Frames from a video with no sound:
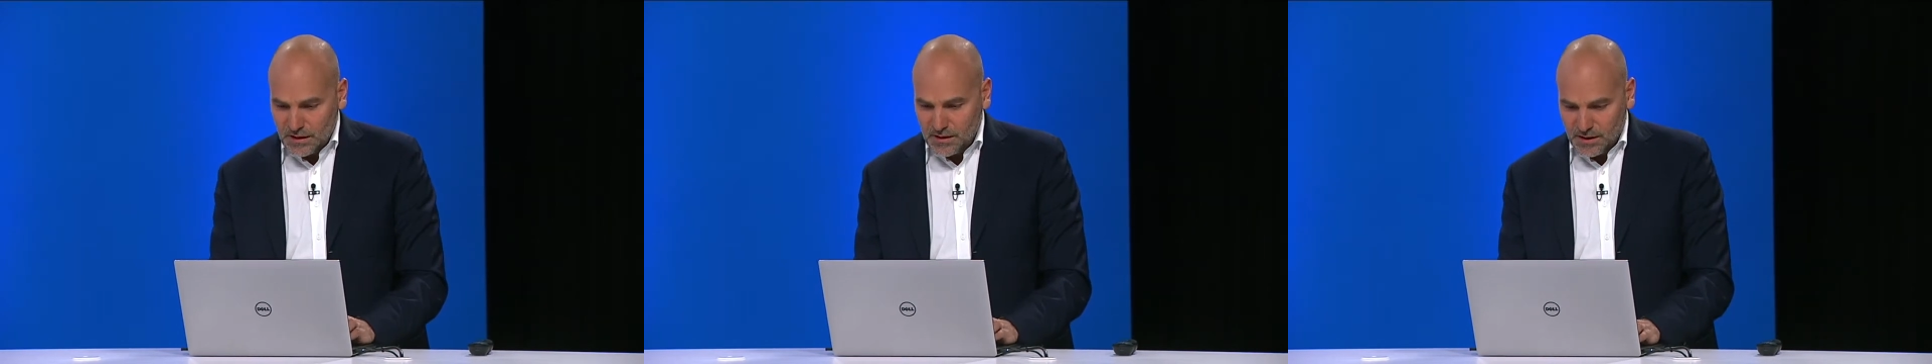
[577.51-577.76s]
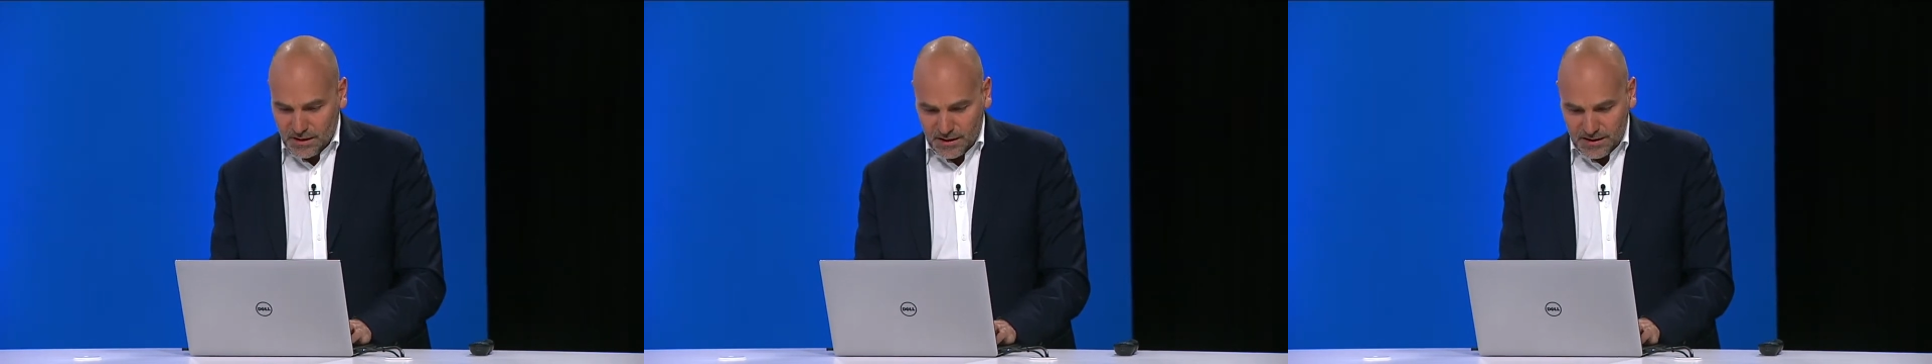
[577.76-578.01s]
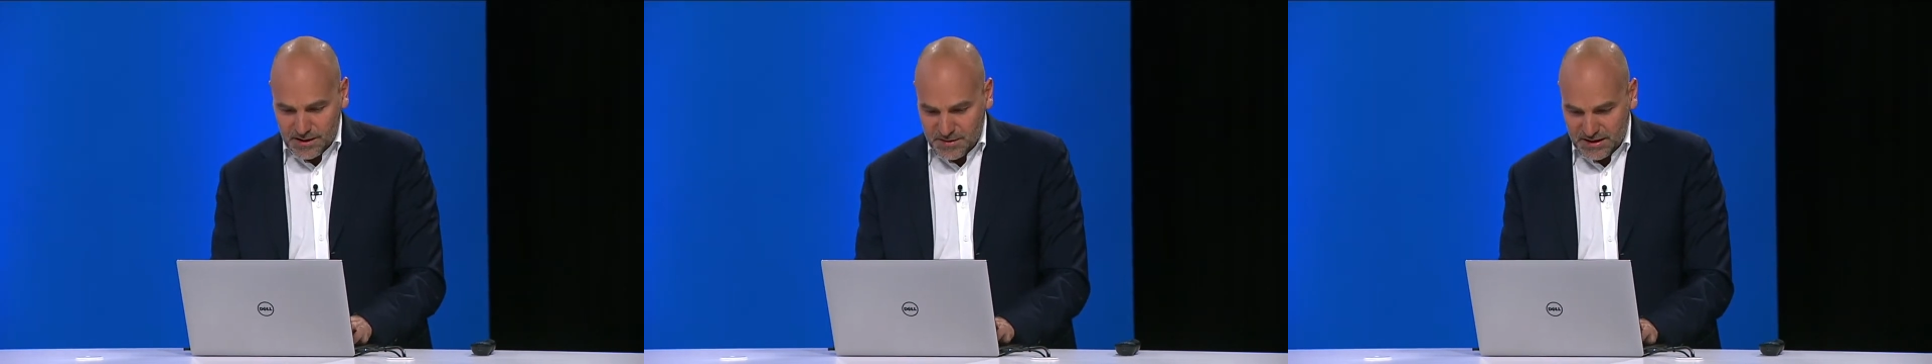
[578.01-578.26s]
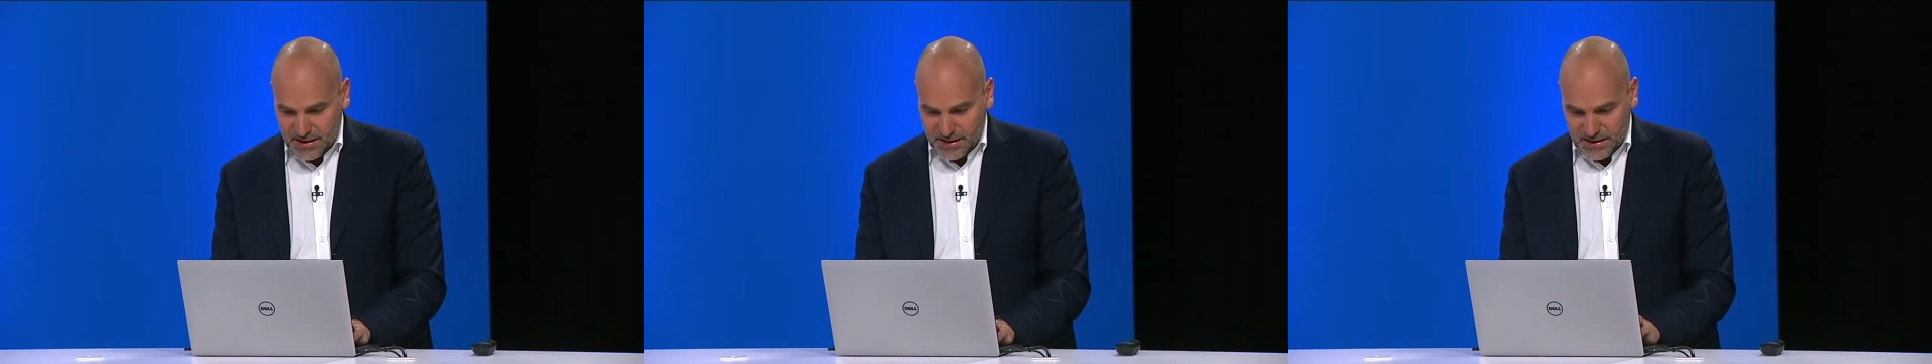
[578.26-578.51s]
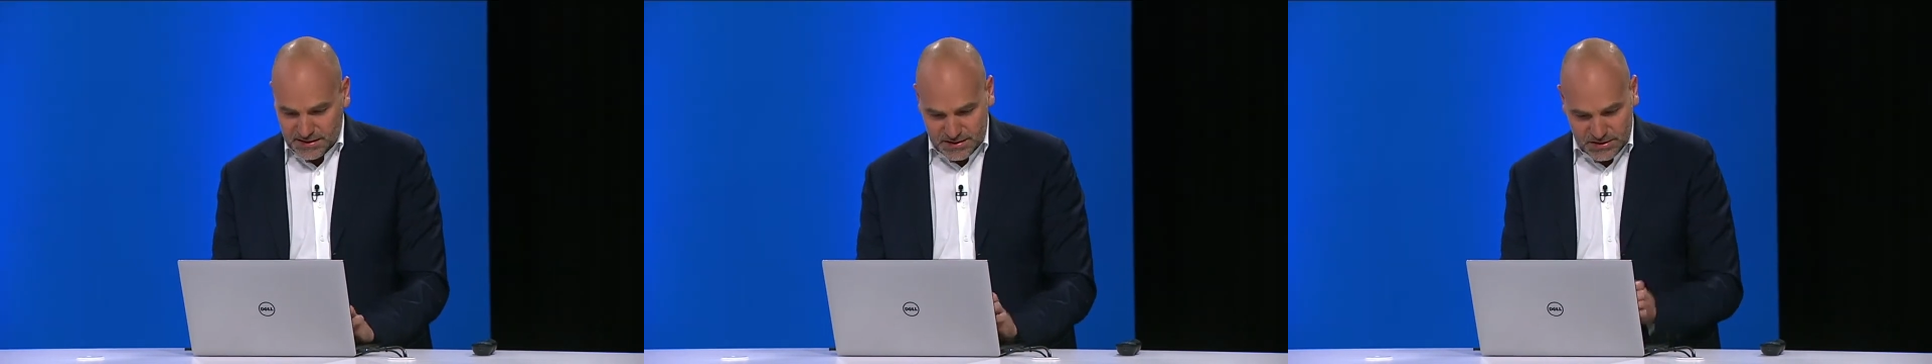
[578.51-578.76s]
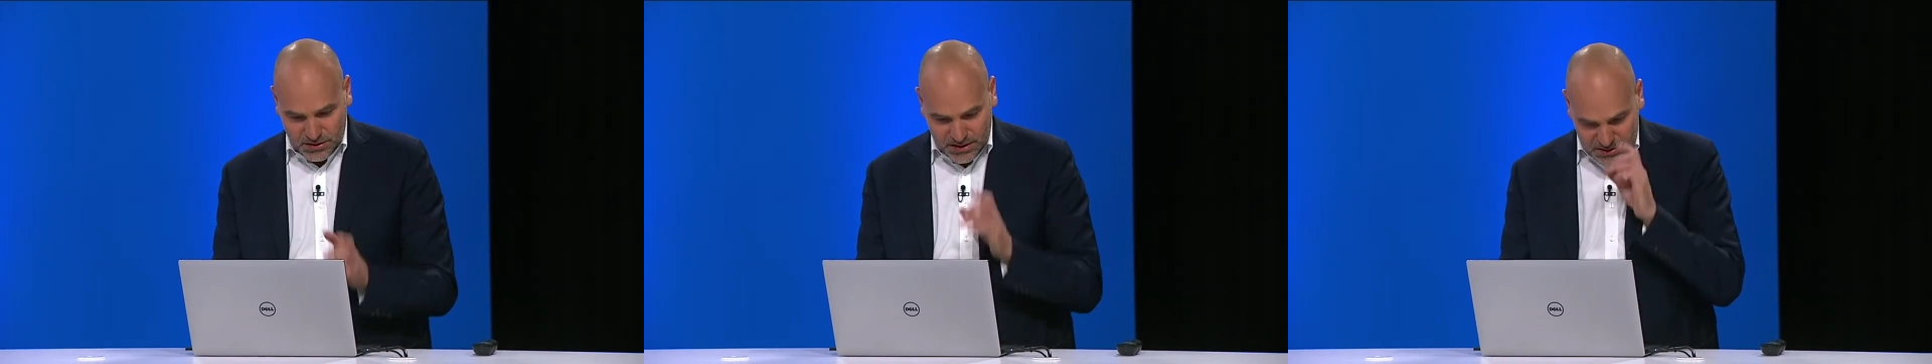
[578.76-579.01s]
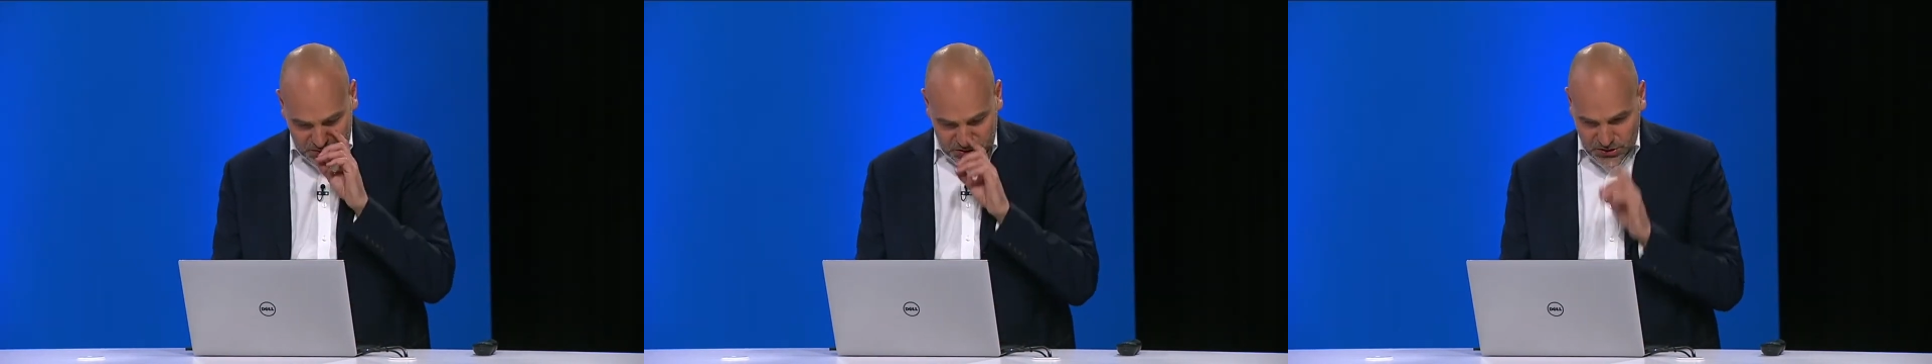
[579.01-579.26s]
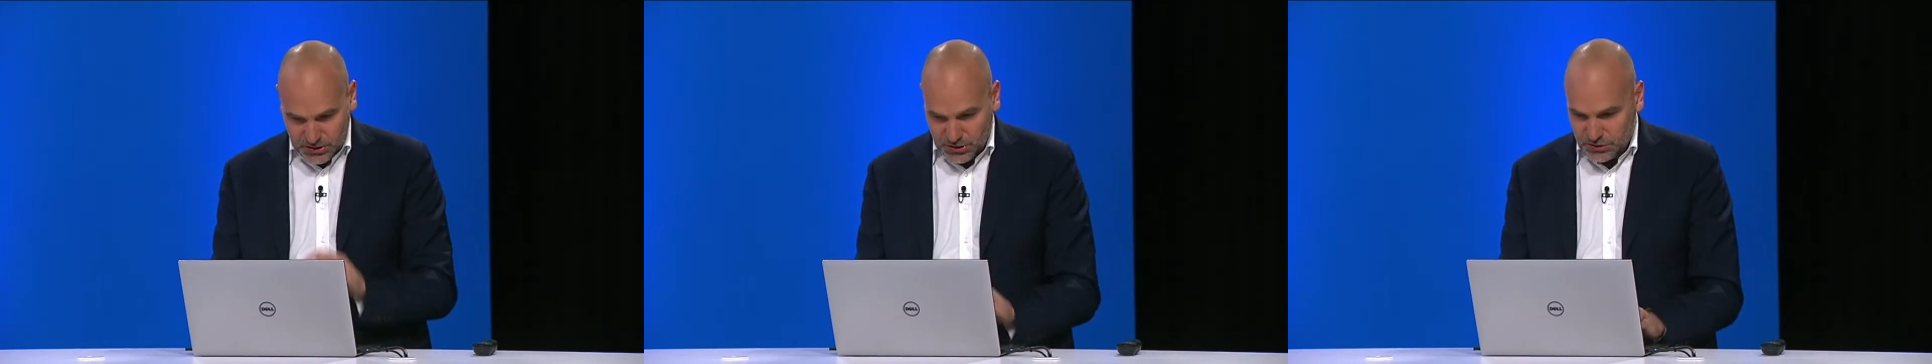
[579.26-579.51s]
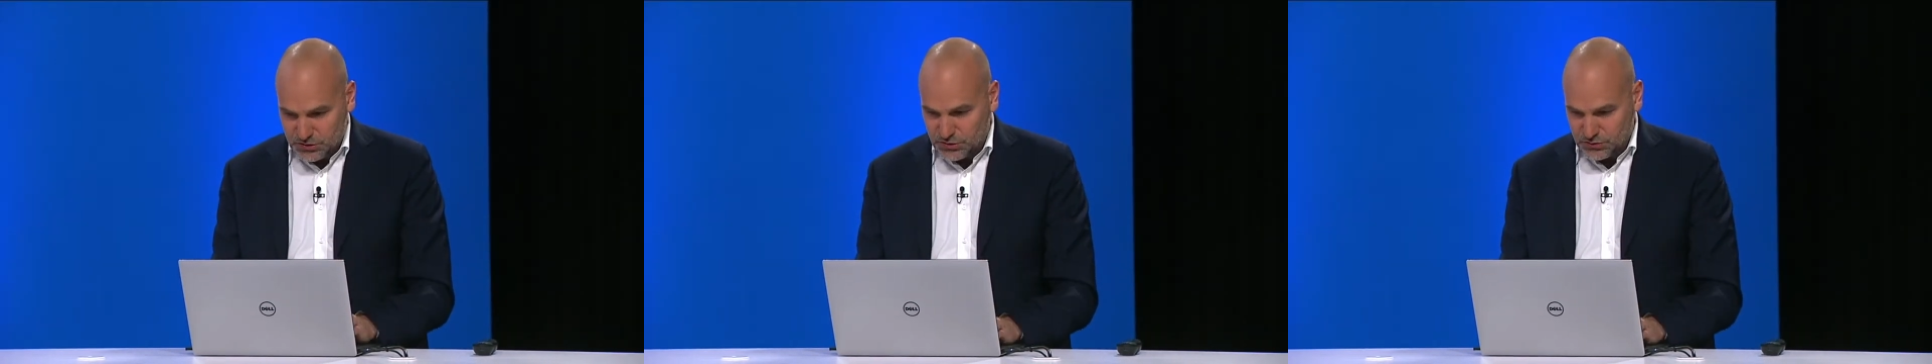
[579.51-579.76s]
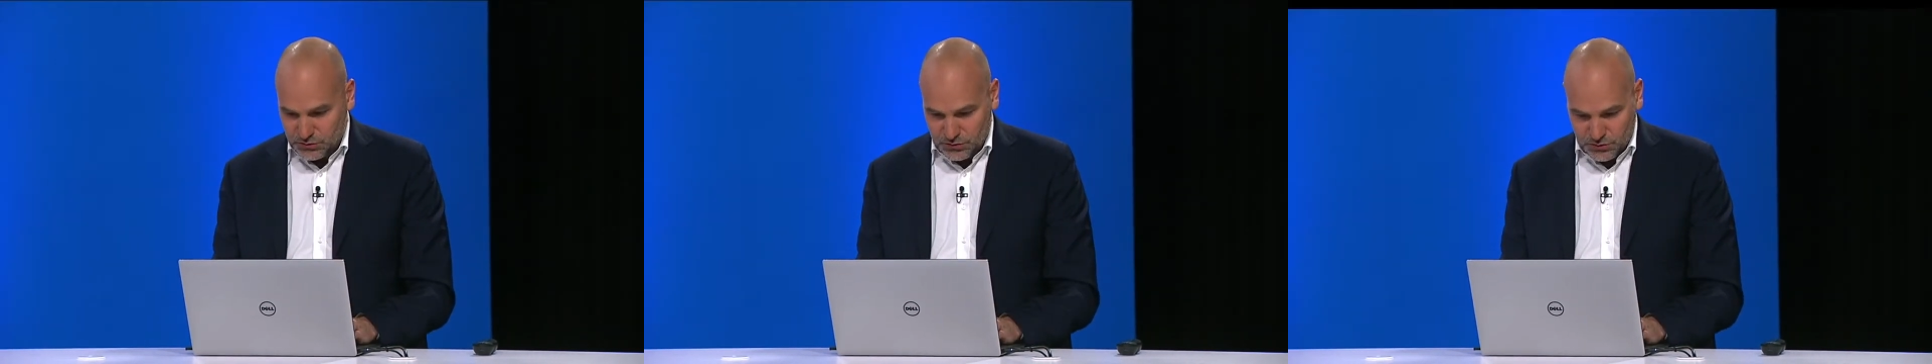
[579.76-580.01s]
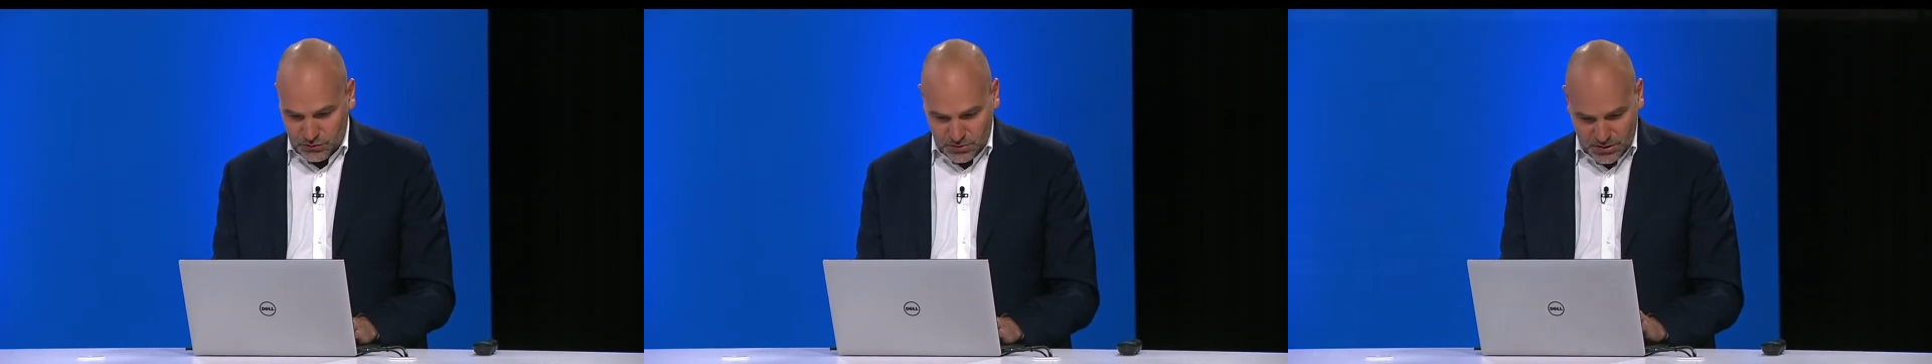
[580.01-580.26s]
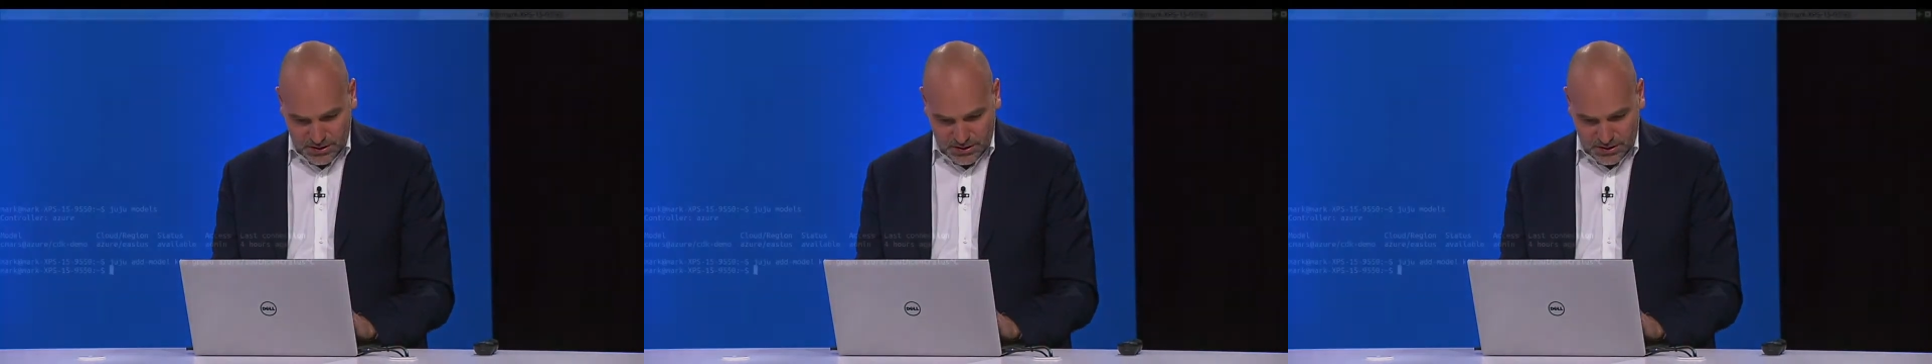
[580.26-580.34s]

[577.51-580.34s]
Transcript: me dig in. So here's what you're going to do.